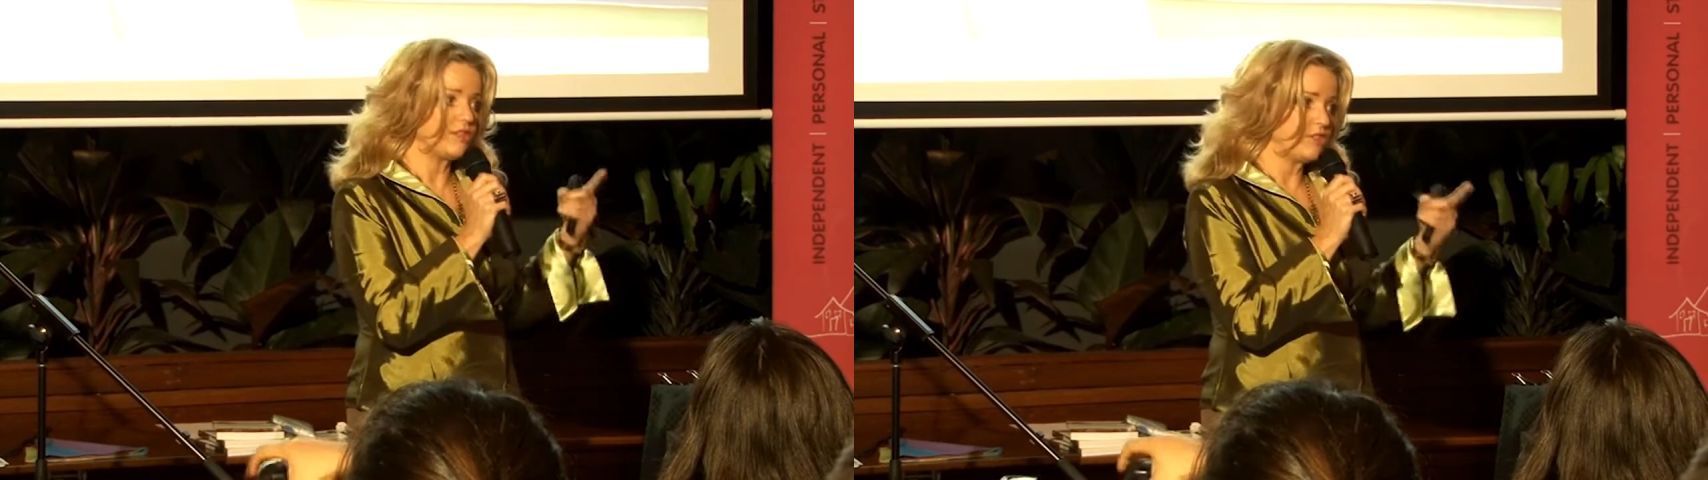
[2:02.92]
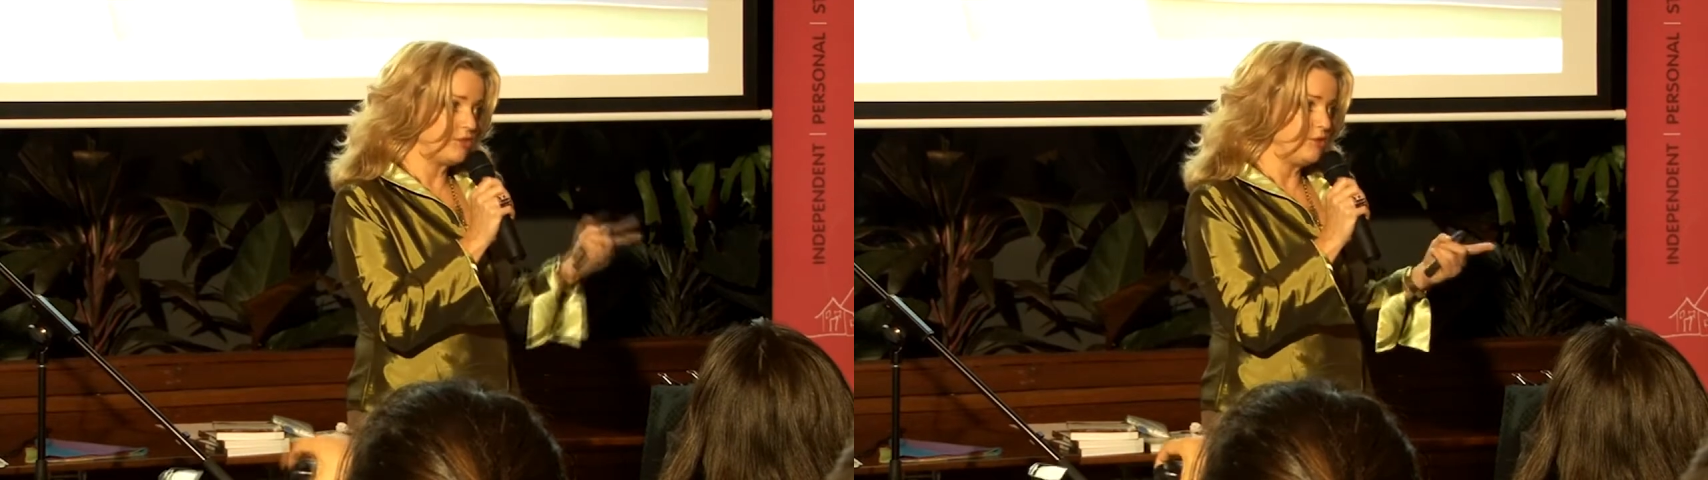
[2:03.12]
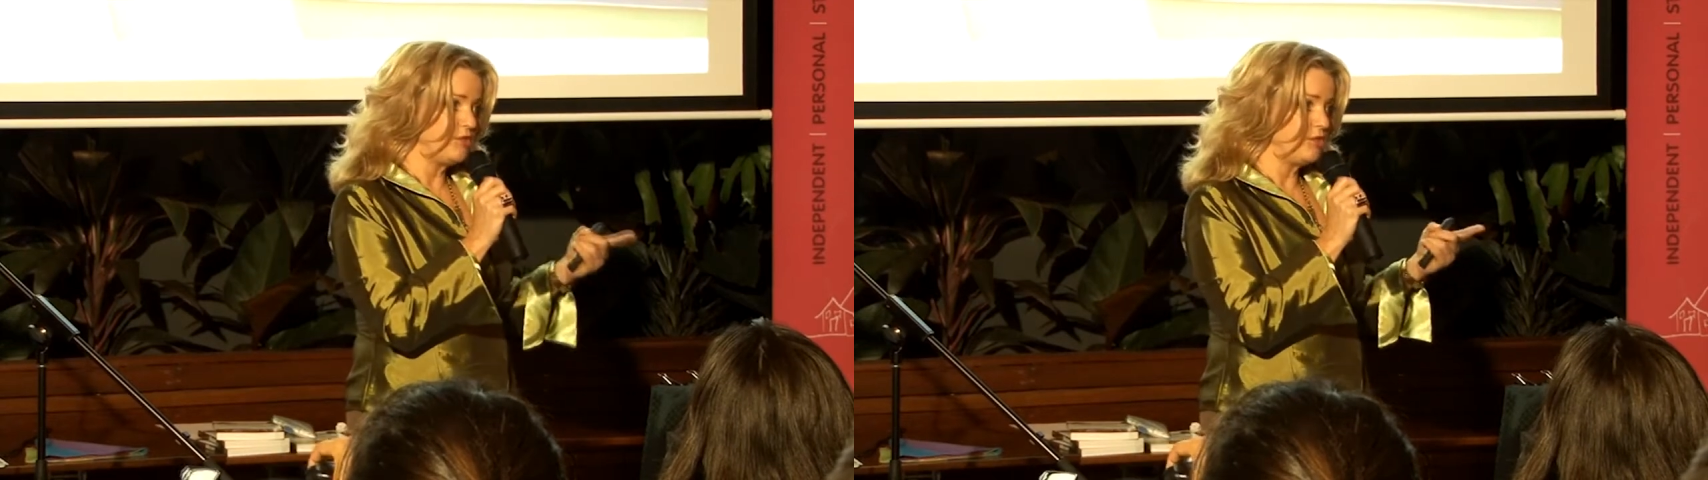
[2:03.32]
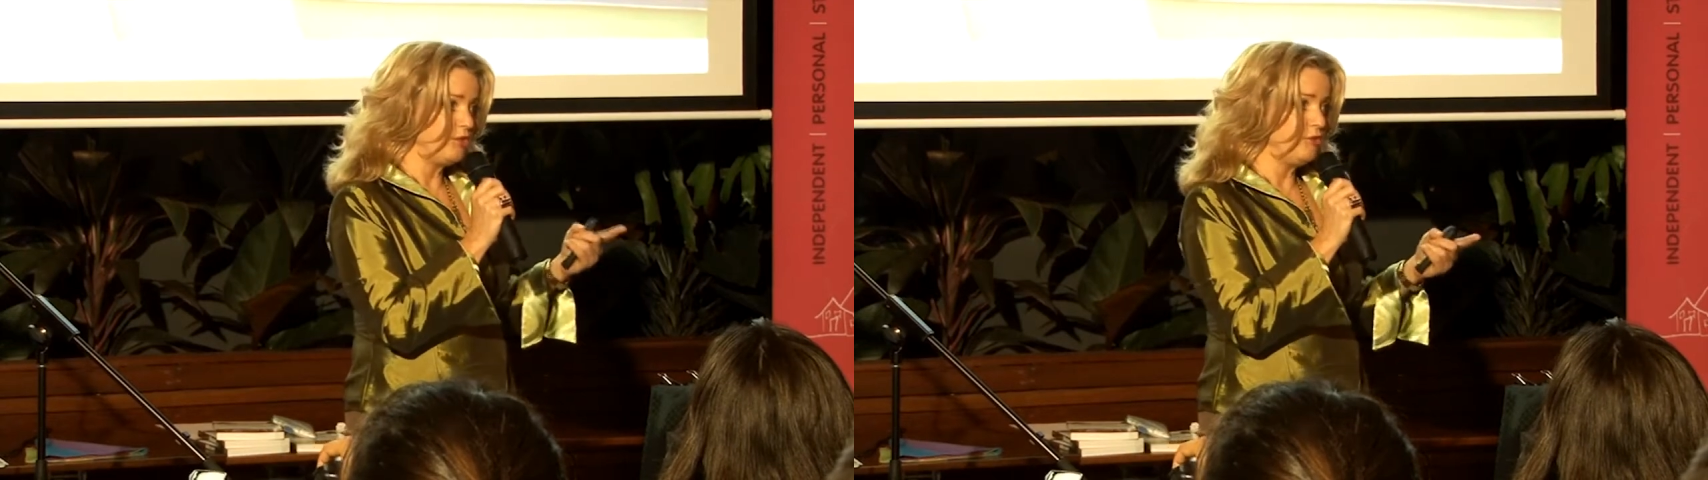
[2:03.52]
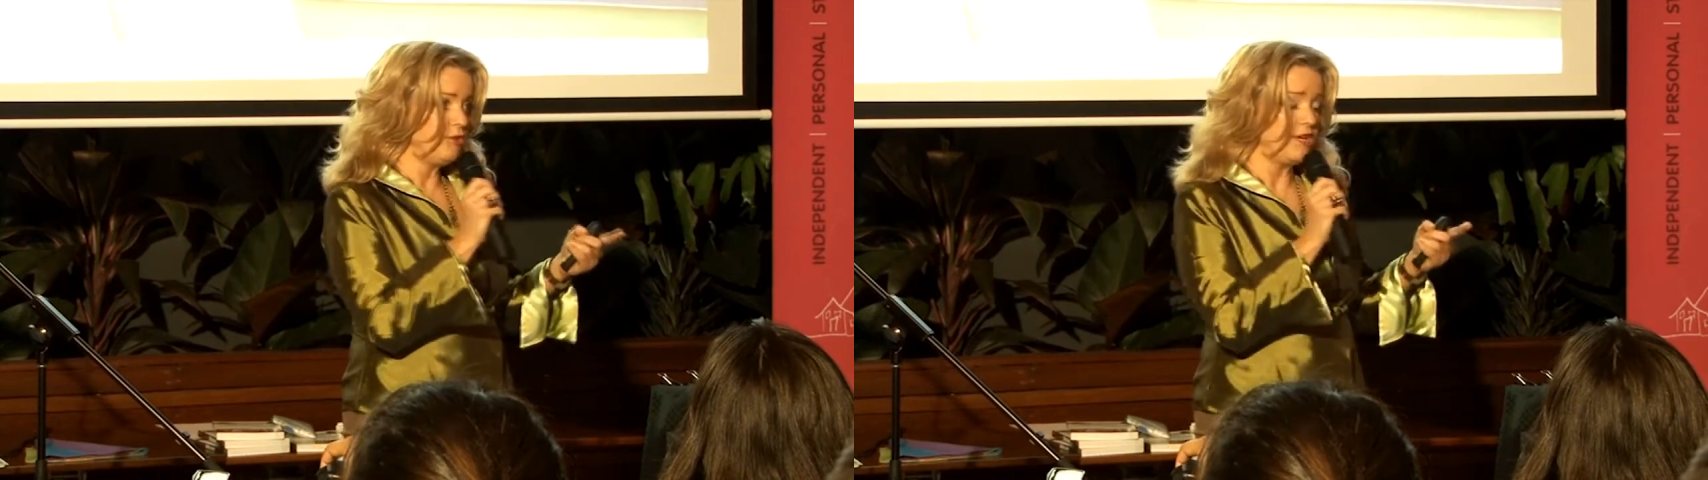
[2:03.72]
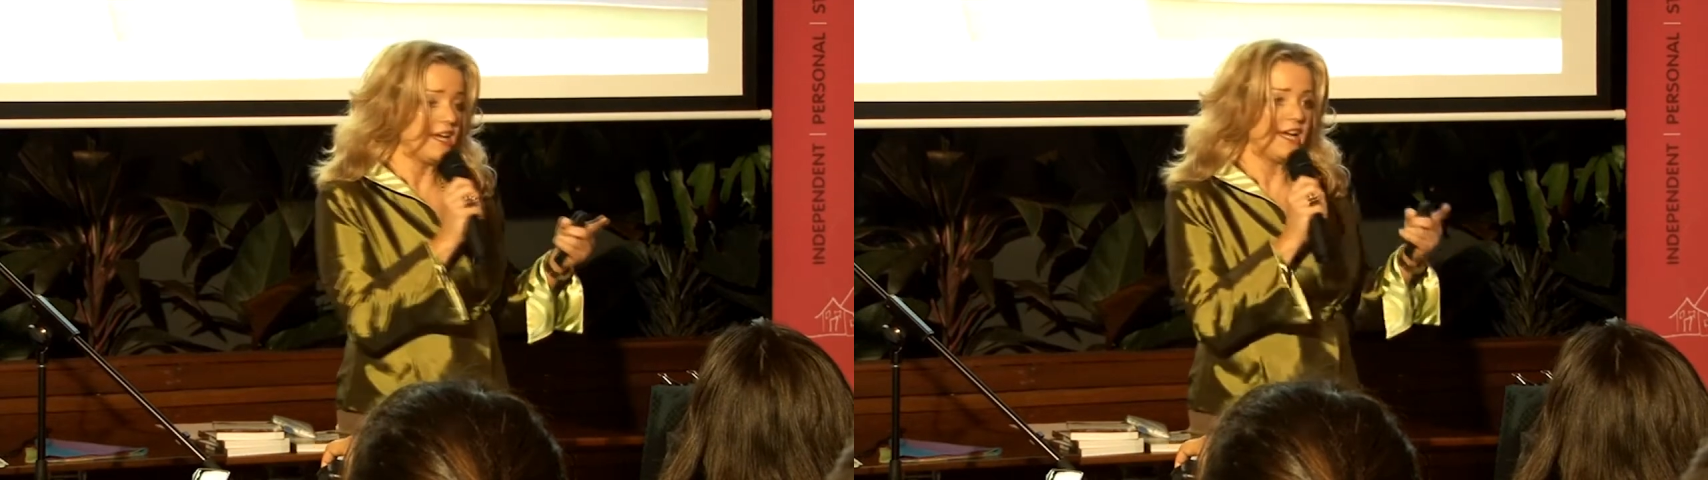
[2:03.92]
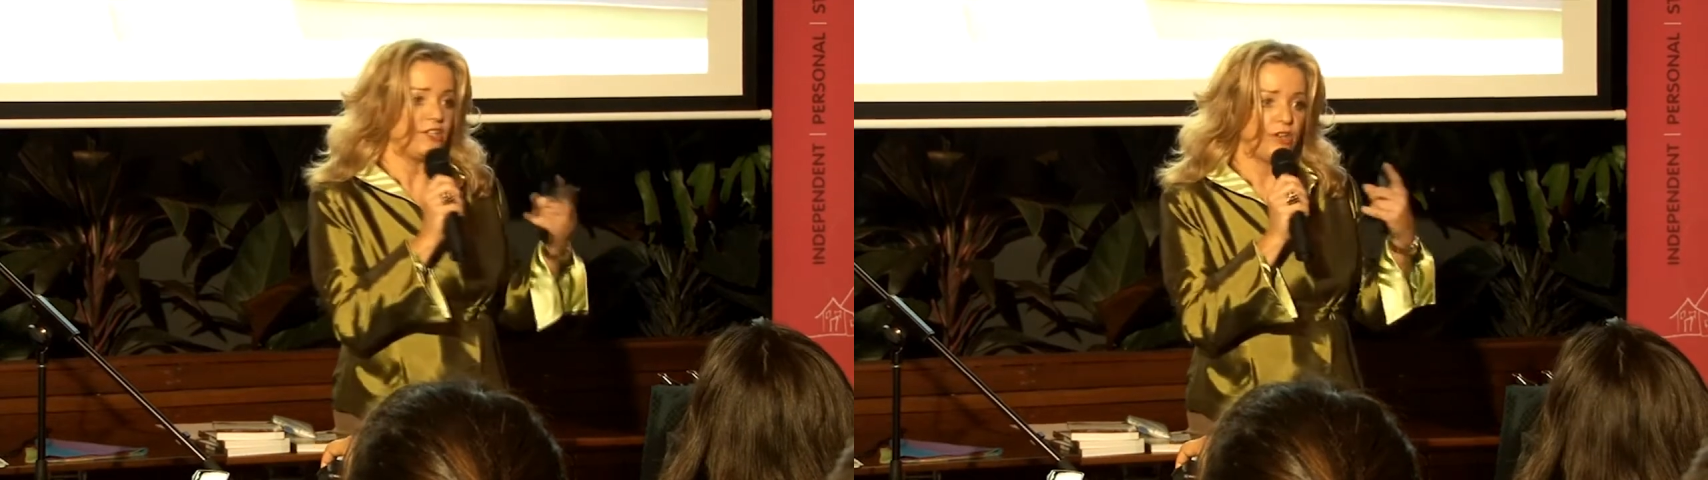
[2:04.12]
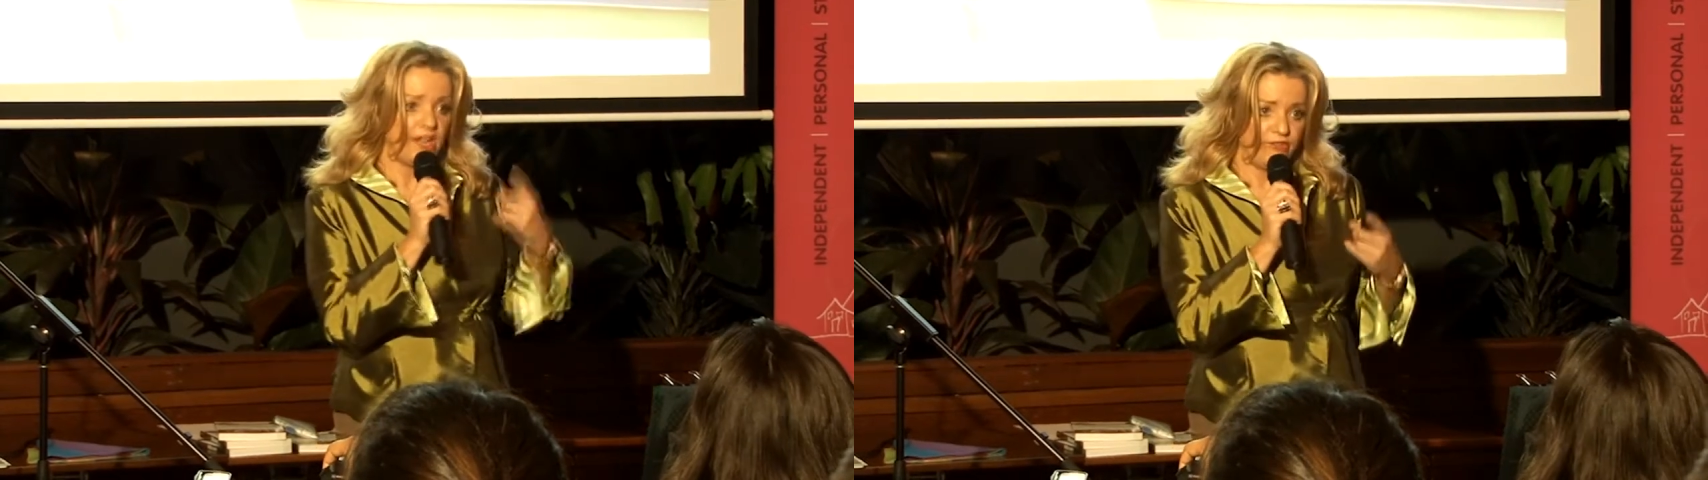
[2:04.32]
suits you and
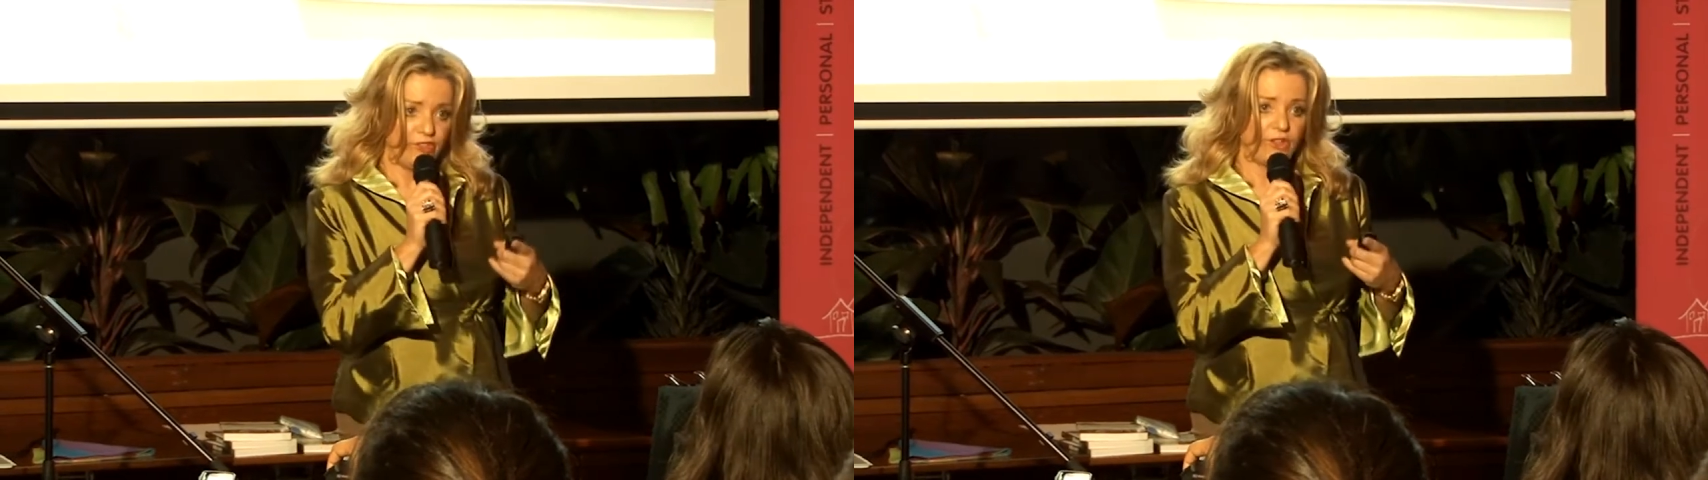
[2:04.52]
you have your